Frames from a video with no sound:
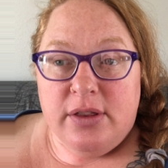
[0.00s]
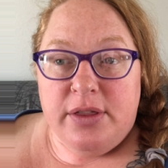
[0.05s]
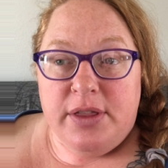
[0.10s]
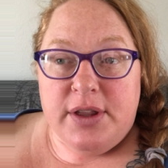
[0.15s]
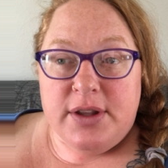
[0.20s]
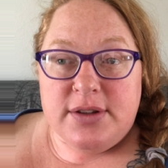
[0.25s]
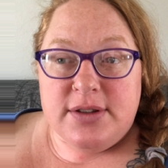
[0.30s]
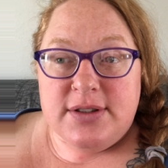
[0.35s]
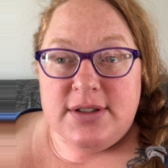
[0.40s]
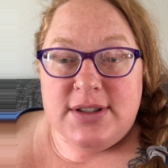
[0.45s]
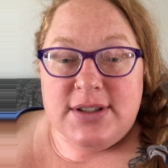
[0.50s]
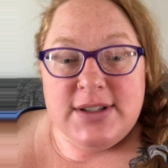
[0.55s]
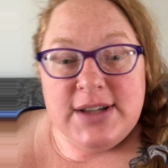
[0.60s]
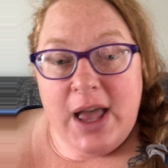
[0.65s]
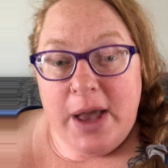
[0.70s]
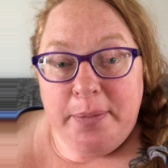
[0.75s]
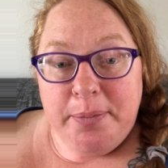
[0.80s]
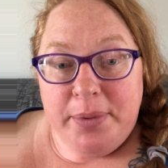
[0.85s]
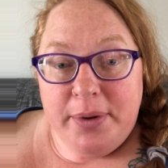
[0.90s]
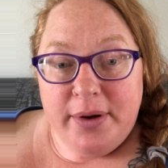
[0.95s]
this
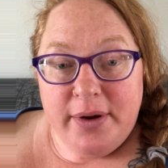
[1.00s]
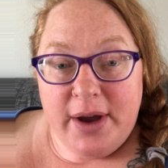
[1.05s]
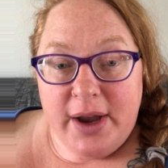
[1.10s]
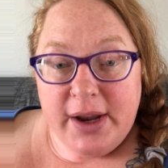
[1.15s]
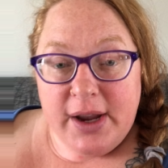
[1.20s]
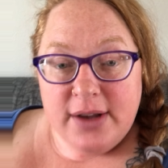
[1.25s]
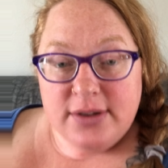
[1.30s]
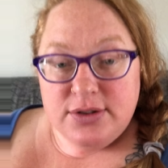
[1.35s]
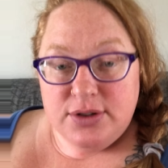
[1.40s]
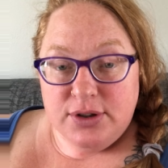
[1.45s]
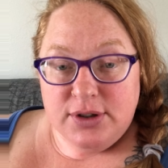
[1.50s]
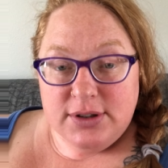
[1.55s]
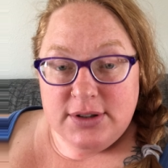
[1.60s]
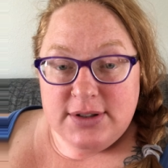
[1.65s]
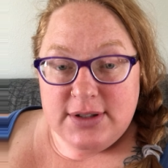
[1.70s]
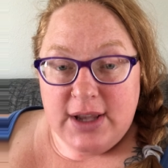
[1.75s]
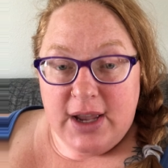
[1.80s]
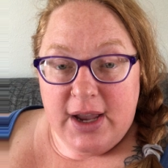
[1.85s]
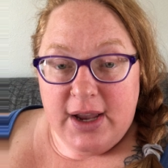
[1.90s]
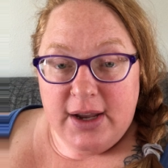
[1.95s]
step, I guess you
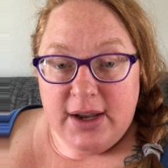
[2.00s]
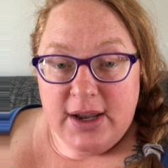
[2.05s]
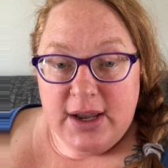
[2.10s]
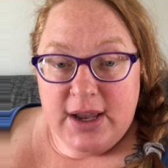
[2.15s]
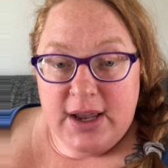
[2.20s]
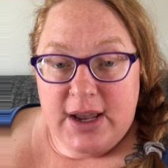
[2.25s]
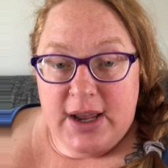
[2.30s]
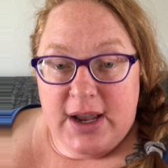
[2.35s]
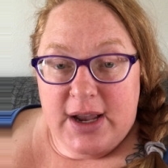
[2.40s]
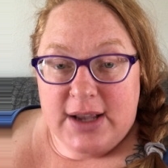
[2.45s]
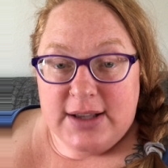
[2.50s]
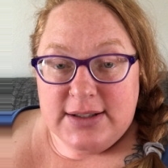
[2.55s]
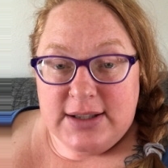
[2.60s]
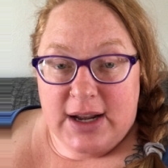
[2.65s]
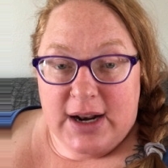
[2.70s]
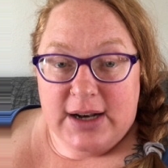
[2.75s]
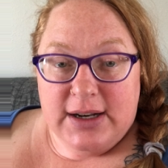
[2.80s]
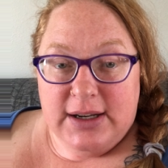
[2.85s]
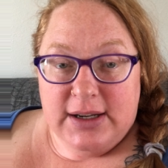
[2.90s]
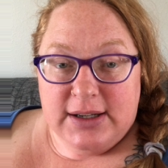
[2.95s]
could say, is
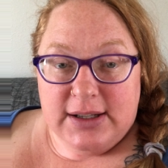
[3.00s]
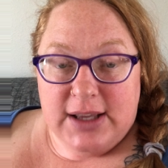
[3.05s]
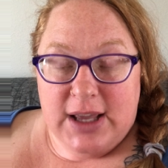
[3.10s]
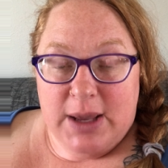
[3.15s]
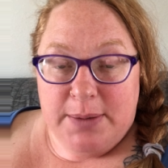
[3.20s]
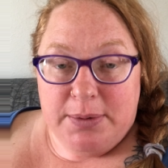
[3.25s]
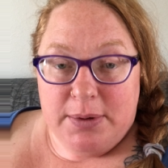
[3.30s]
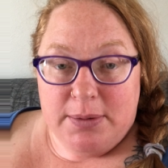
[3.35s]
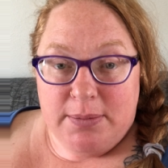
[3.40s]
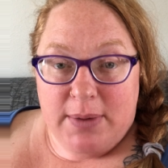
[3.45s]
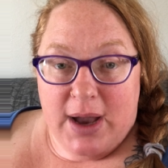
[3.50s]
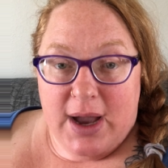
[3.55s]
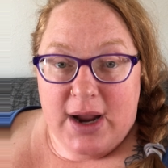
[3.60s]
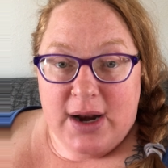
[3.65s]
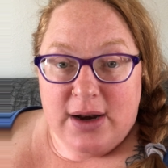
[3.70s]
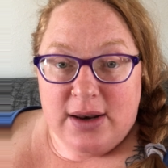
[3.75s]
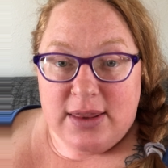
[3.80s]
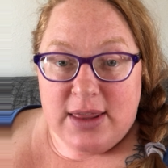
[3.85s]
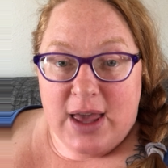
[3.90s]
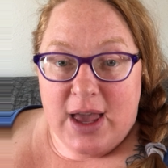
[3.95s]
that I need to keep in
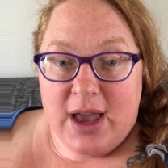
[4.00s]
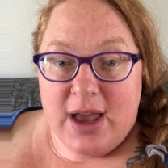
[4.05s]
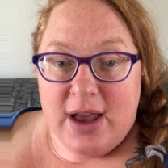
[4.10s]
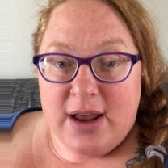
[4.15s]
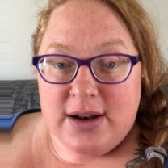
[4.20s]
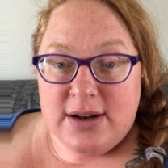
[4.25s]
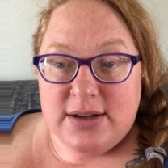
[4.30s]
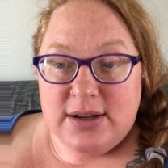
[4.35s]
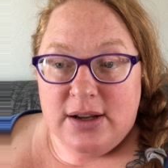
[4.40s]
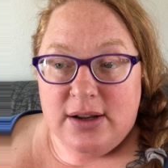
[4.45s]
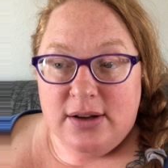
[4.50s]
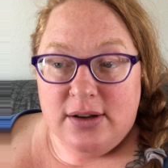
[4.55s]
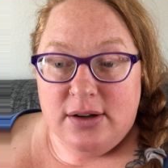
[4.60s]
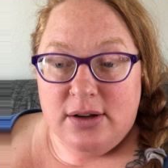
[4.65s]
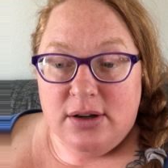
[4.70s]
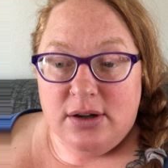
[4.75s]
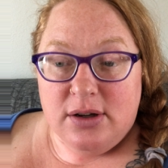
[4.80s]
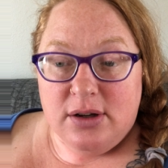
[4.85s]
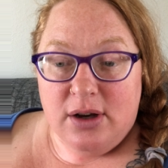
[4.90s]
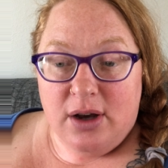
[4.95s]
mind that
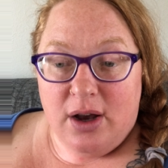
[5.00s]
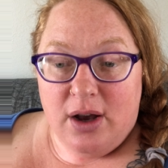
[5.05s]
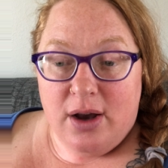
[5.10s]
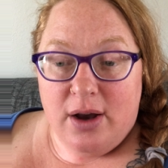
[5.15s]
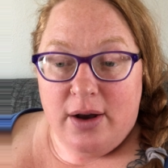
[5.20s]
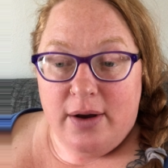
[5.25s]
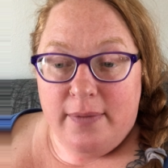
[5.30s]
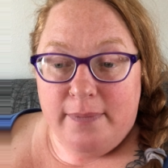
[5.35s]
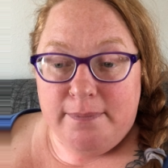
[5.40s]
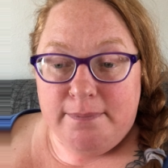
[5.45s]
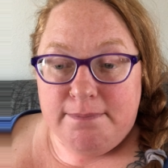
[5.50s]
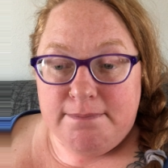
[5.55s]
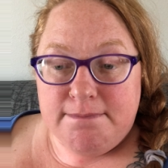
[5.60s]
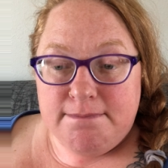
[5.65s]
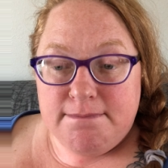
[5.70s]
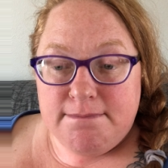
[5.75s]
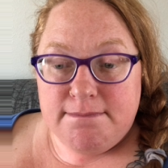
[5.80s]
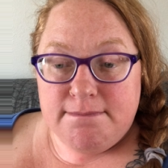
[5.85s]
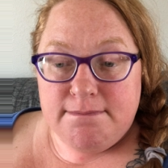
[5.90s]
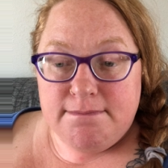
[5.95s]
um,
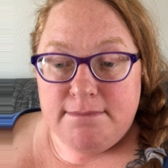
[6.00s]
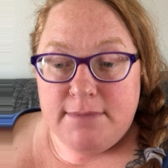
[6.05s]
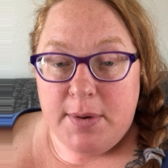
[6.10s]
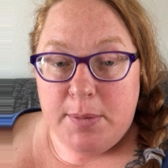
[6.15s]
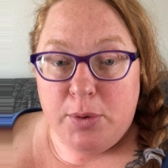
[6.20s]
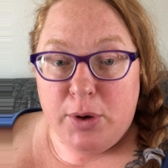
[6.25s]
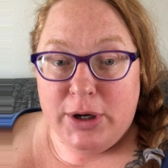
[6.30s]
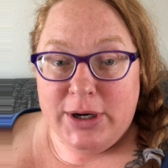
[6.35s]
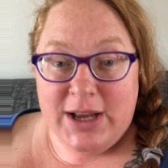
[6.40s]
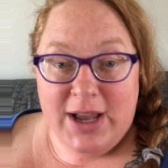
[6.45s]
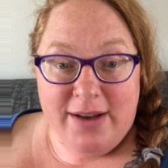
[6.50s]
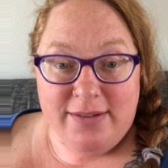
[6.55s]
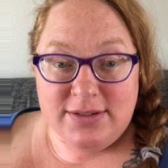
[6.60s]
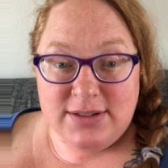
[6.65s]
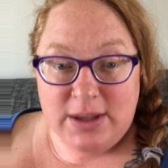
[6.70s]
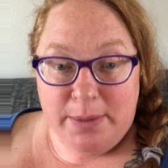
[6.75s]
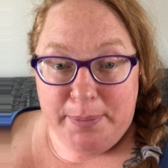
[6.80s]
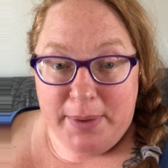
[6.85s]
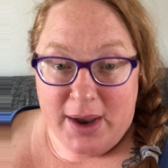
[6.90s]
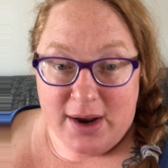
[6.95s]
I'm going to have
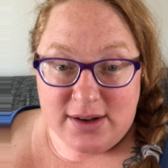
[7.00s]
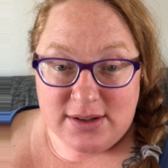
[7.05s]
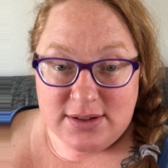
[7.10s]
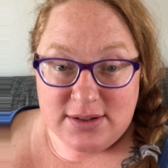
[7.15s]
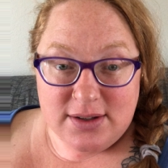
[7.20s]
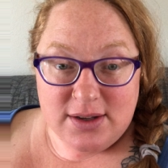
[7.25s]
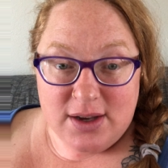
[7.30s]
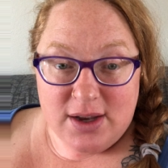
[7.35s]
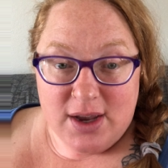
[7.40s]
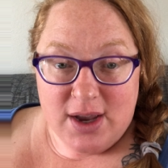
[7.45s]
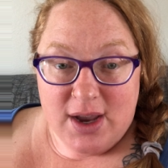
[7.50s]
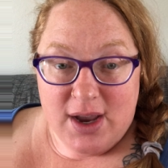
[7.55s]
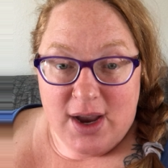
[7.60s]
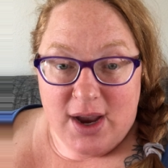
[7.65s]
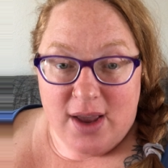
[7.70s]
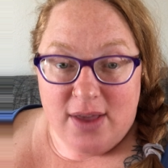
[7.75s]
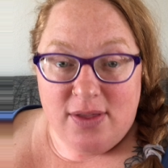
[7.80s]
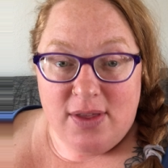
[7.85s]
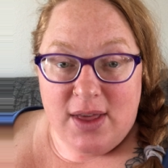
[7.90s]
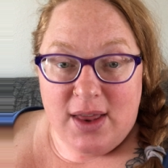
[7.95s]
setbacks
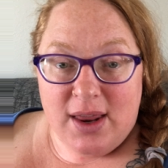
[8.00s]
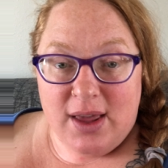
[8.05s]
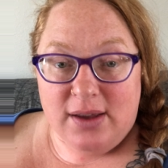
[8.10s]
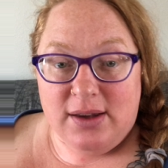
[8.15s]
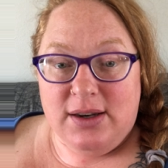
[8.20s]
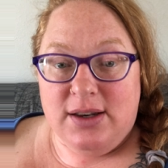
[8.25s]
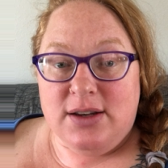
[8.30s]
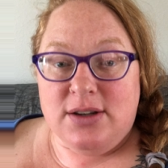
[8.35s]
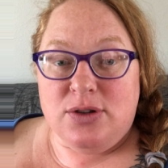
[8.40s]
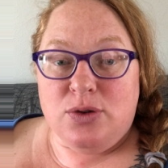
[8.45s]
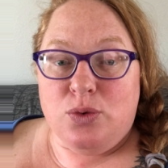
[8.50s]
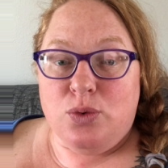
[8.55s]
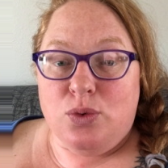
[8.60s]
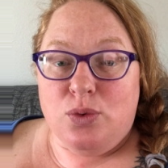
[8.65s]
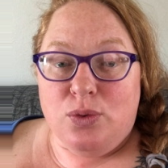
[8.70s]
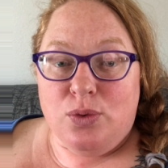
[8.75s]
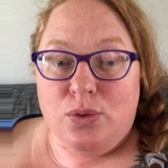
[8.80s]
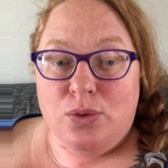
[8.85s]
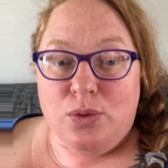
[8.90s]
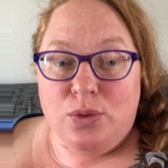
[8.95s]
and then I need
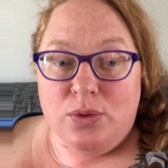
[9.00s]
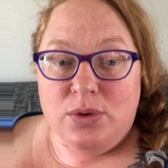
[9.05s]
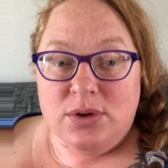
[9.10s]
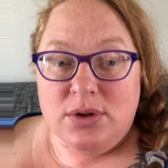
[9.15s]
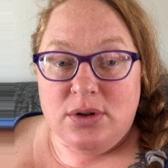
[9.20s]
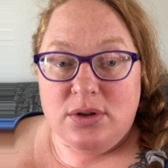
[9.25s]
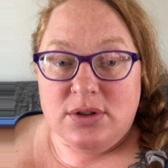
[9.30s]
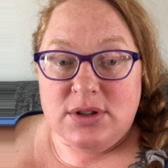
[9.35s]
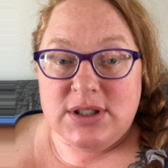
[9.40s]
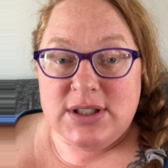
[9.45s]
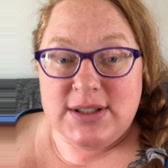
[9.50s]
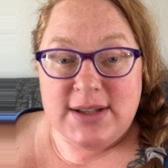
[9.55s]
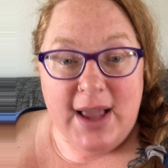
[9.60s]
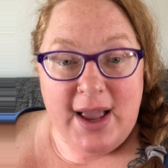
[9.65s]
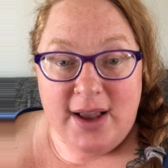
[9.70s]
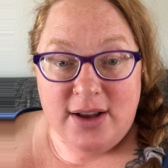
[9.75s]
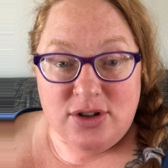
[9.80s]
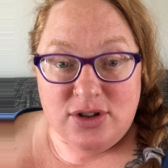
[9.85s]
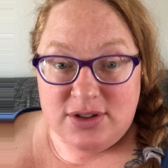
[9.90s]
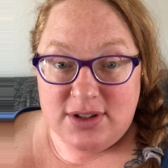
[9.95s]
to
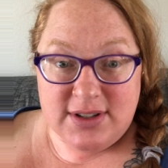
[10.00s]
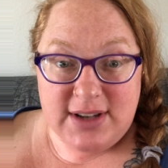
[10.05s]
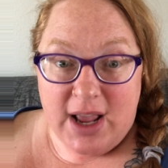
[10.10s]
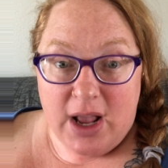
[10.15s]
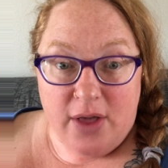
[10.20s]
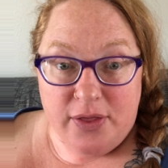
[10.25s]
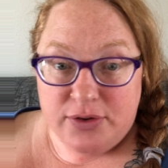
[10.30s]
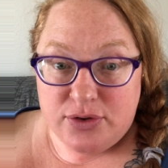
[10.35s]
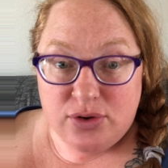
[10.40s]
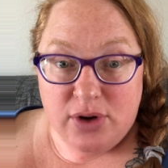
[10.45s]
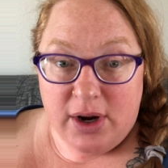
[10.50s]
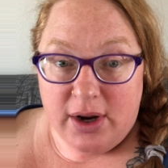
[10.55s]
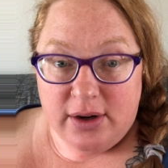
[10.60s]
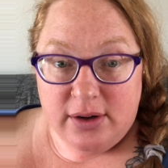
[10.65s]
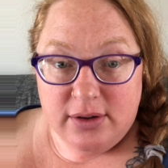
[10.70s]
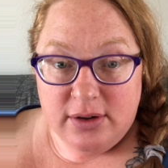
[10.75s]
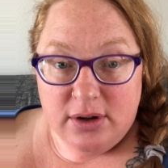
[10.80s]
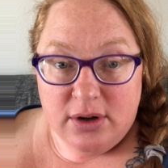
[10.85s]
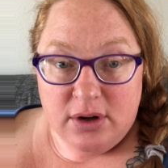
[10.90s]
stay, just stay on the train.